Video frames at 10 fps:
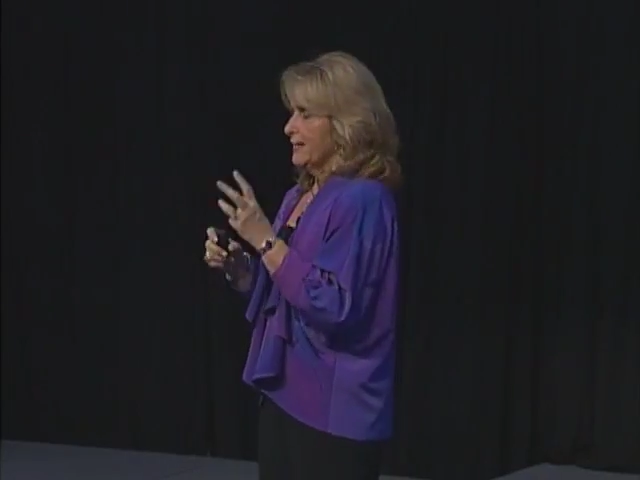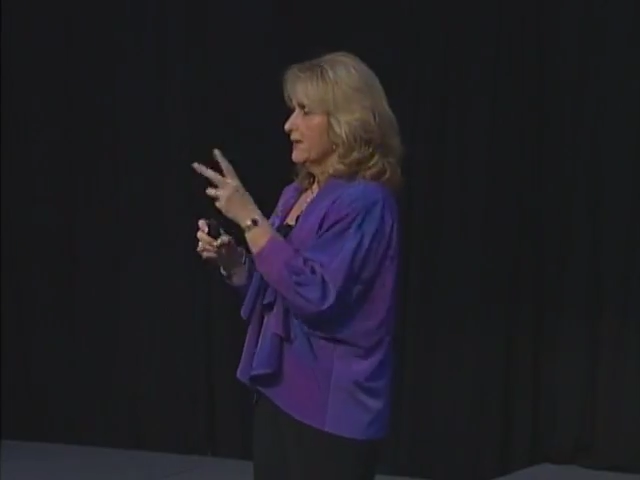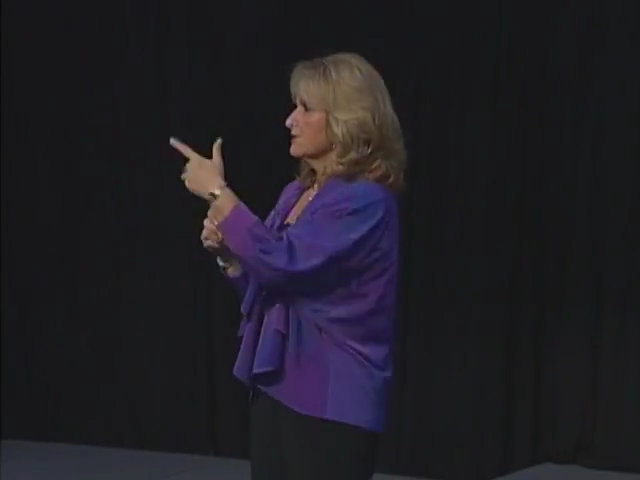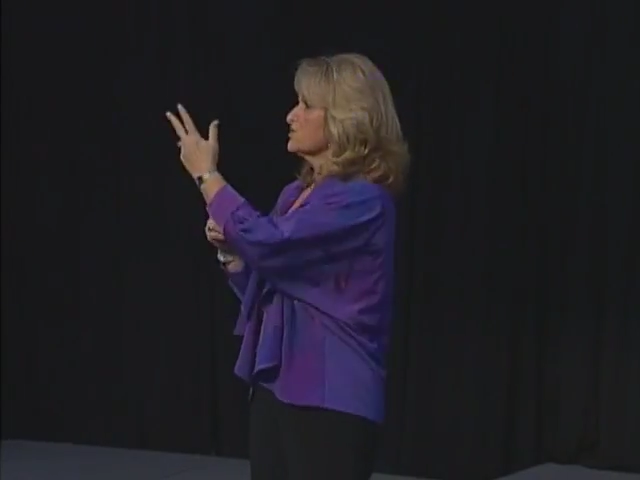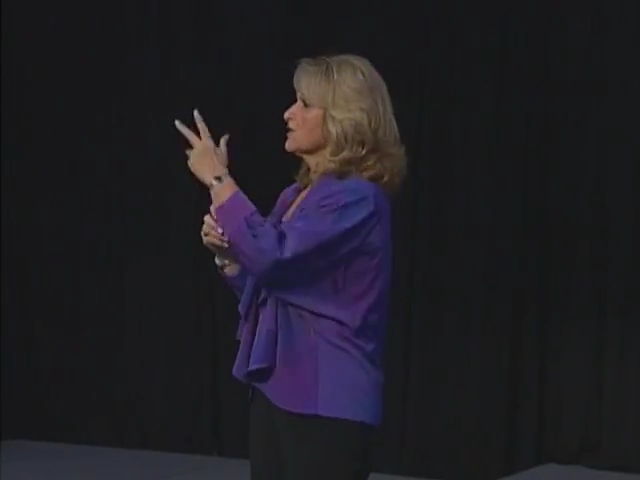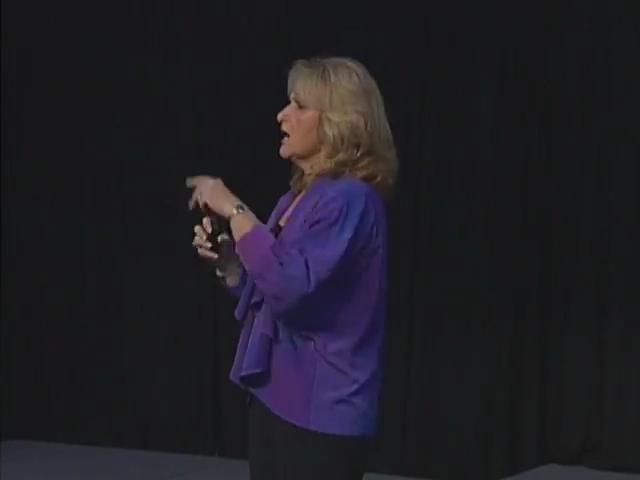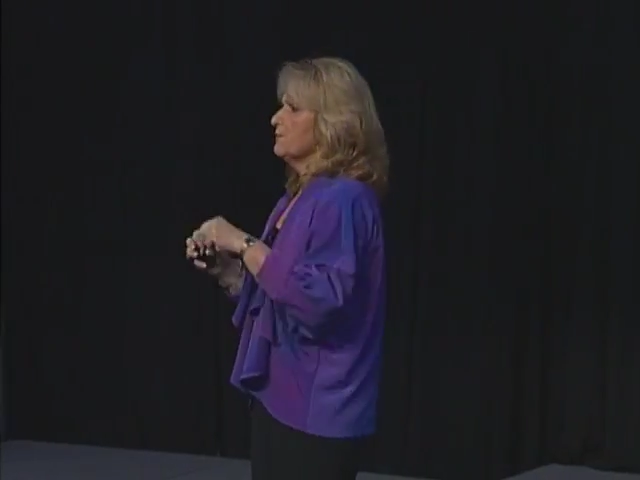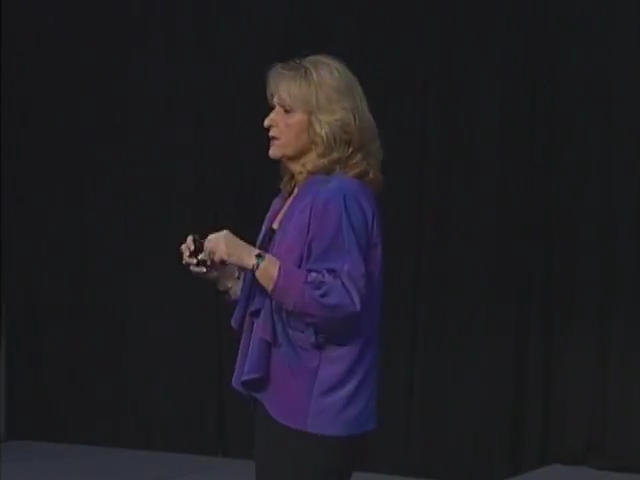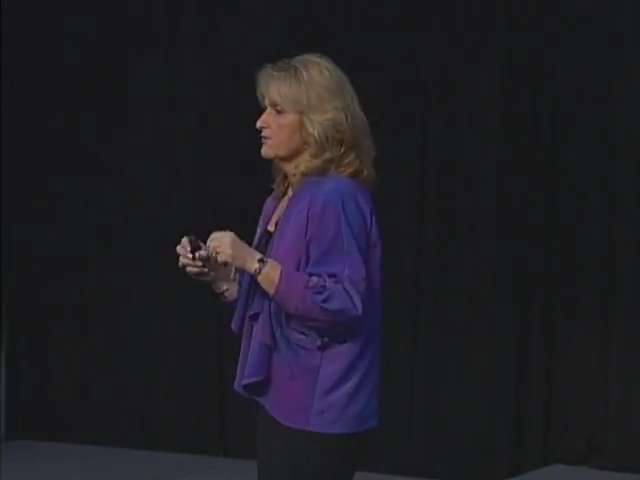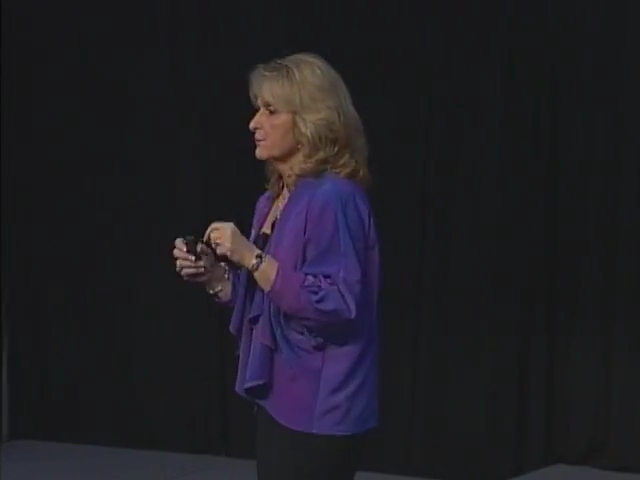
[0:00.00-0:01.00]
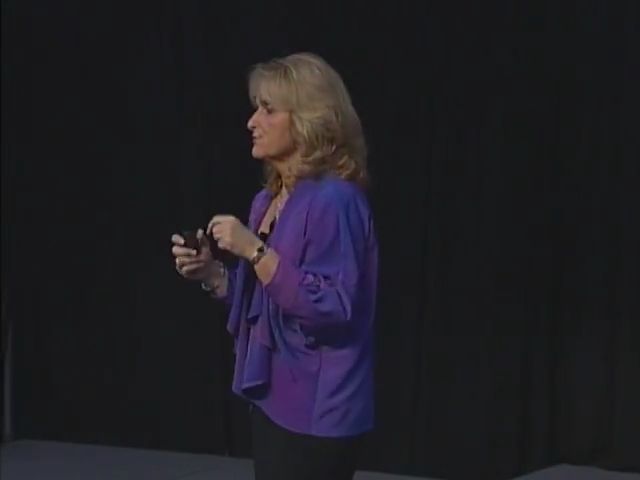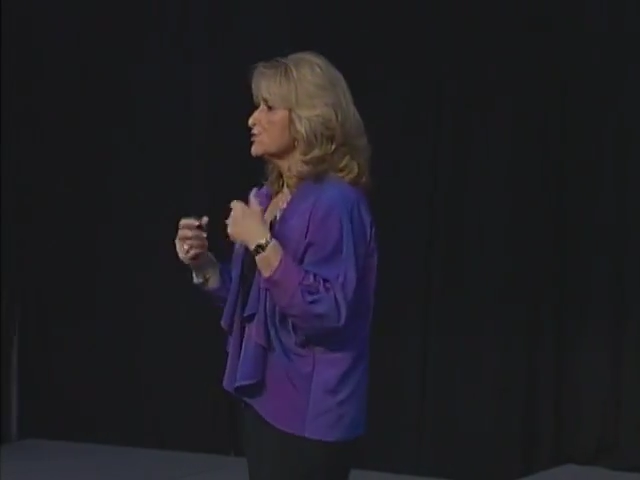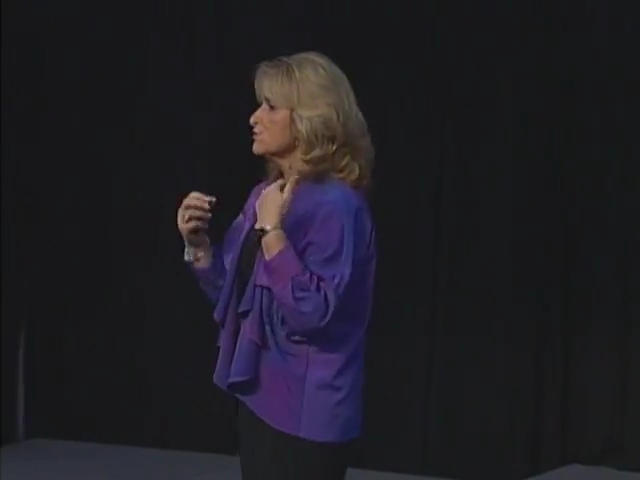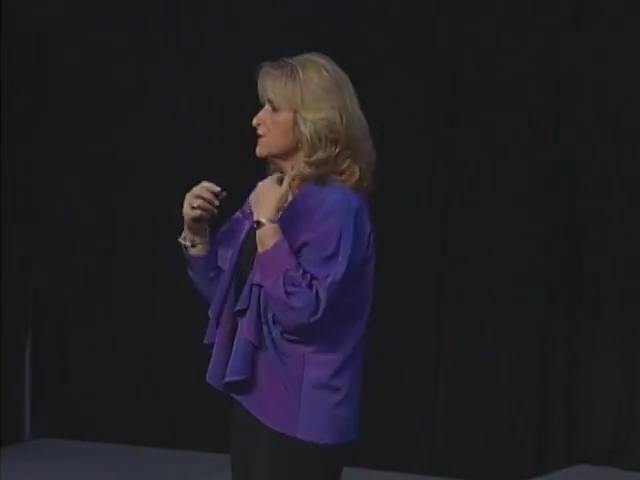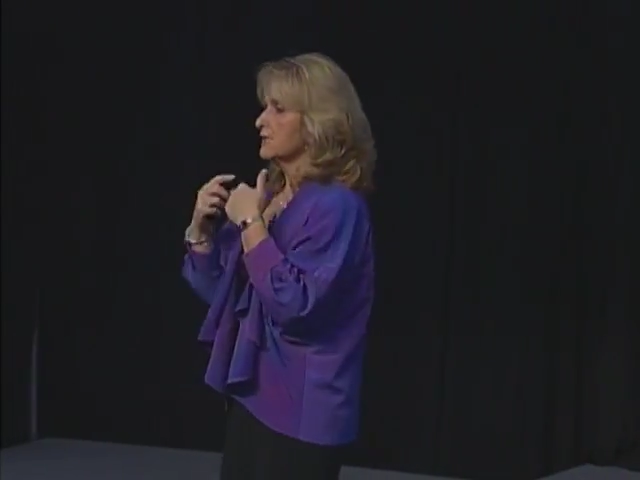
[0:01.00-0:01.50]
and there's a couple of them,
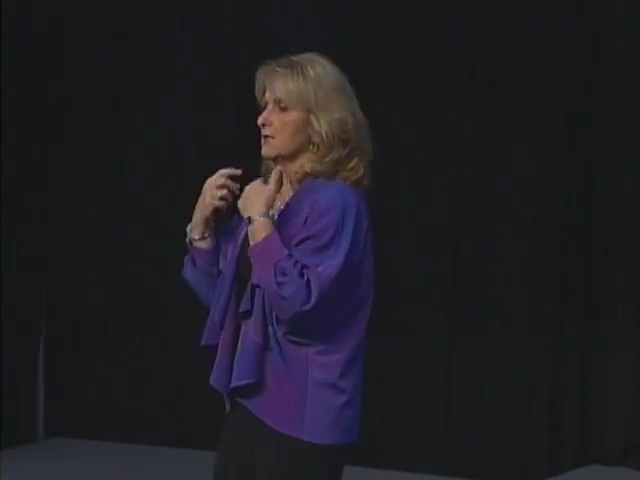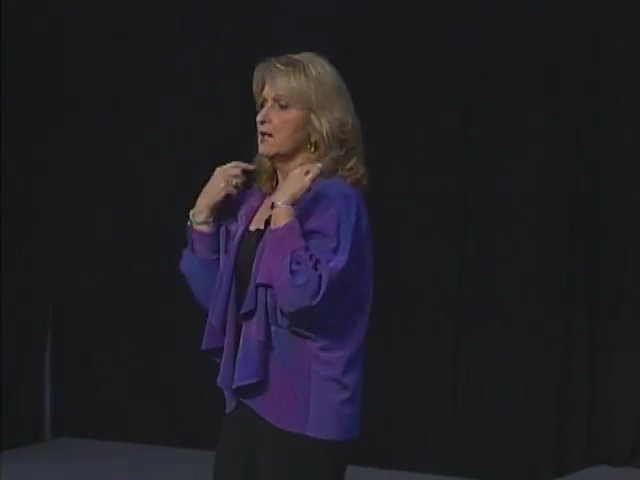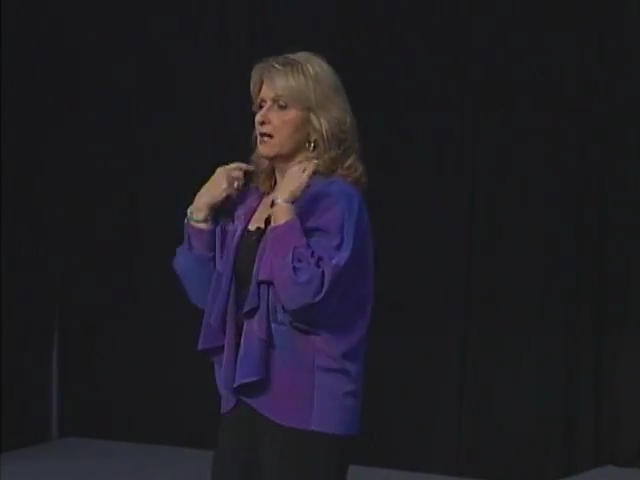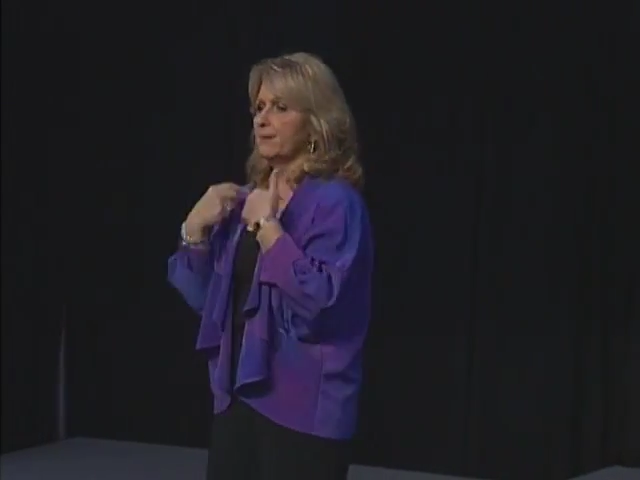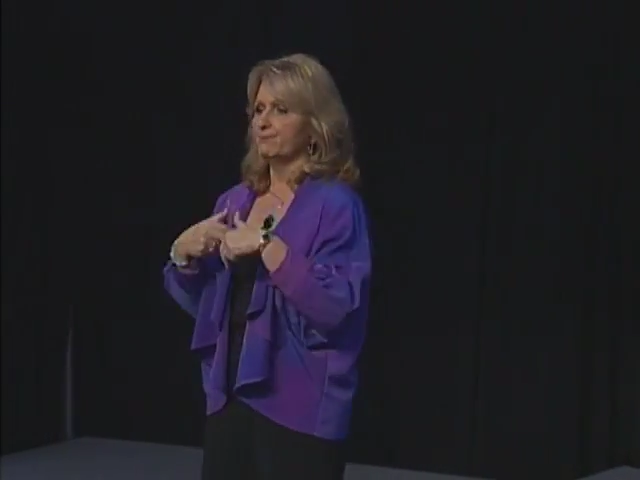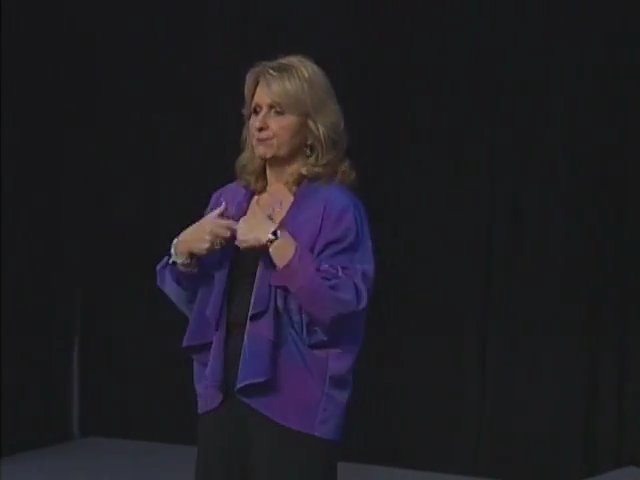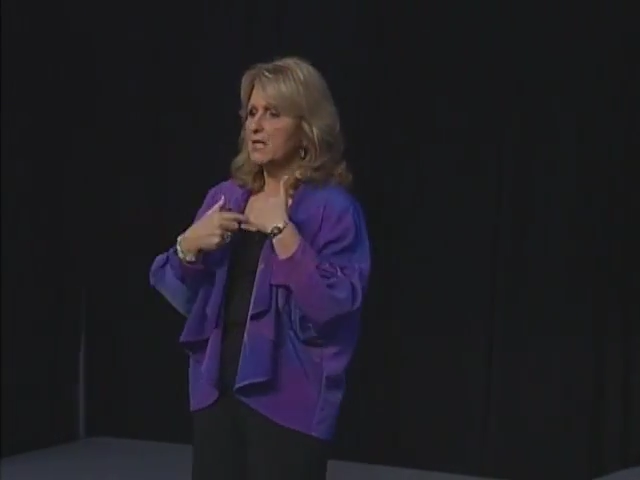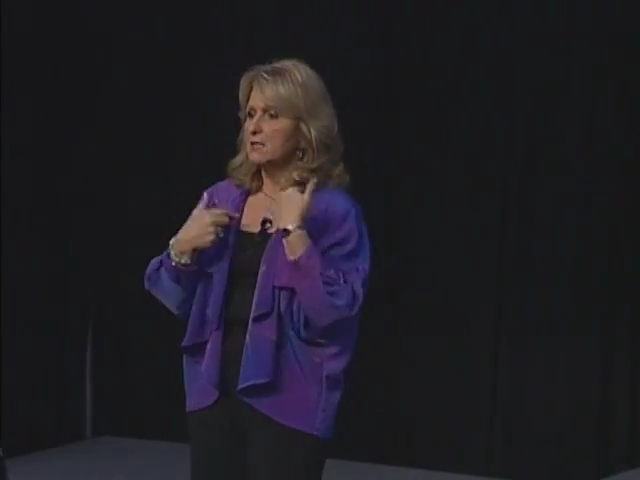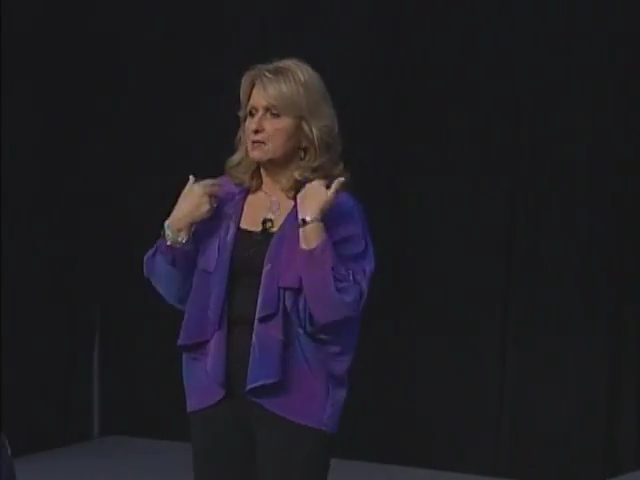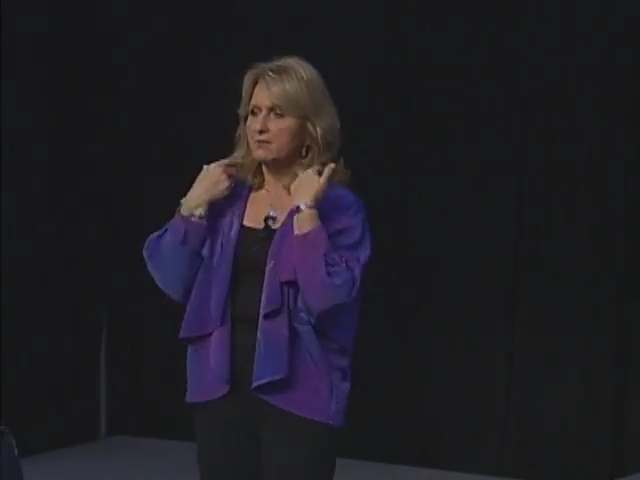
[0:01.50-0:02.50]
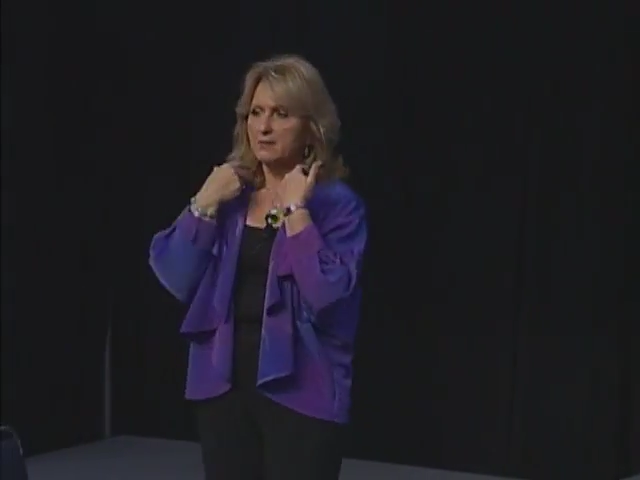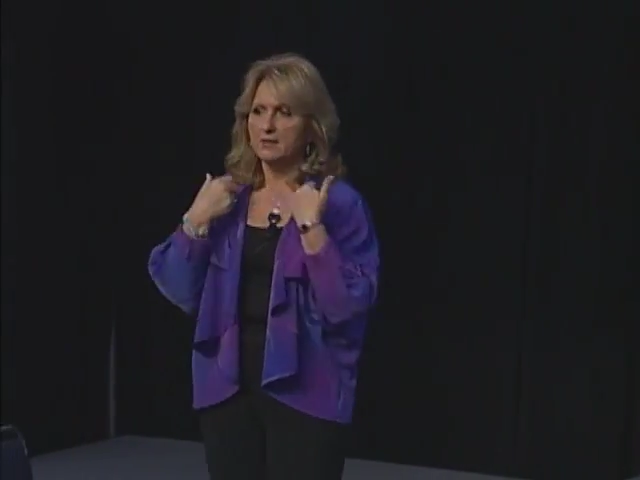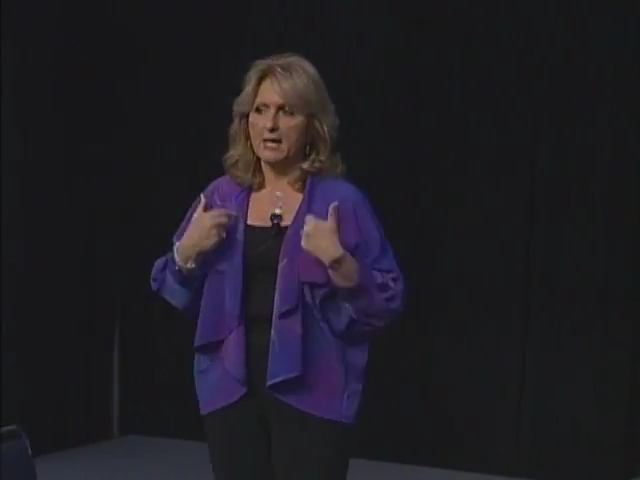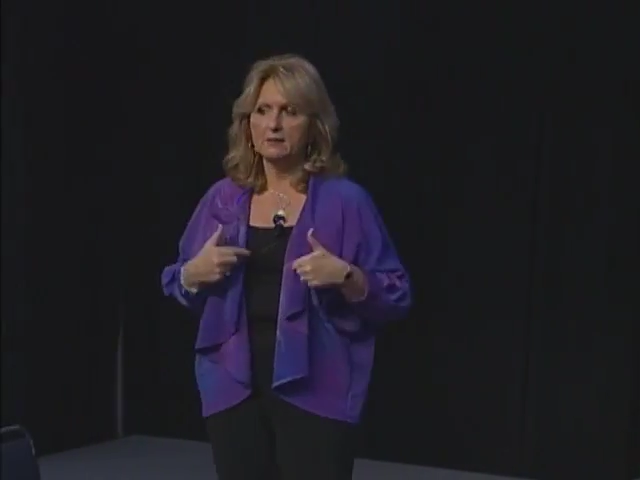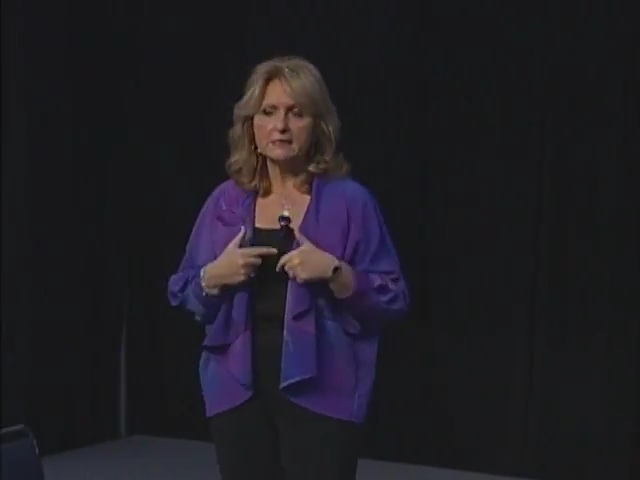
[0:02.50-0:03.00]
do the
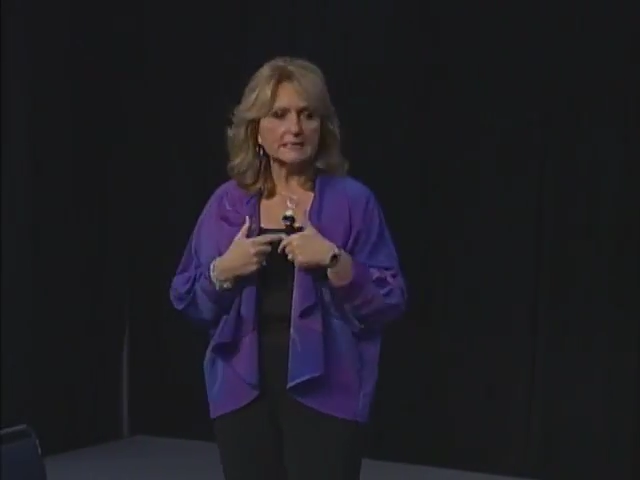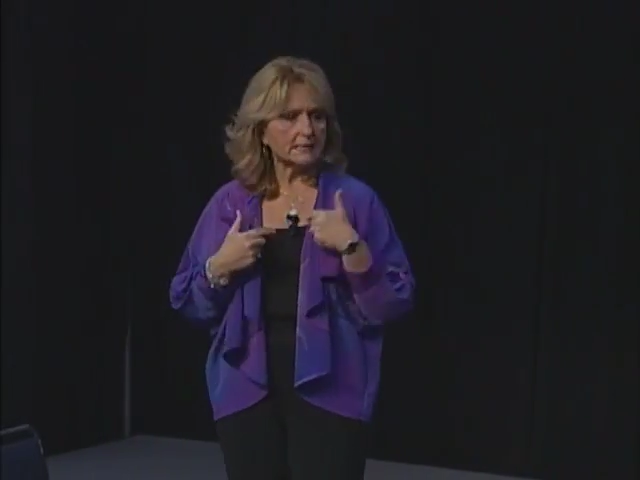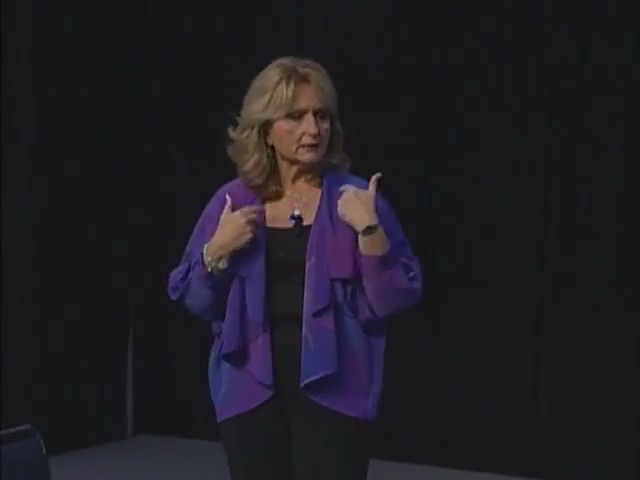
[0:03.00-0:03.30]
LED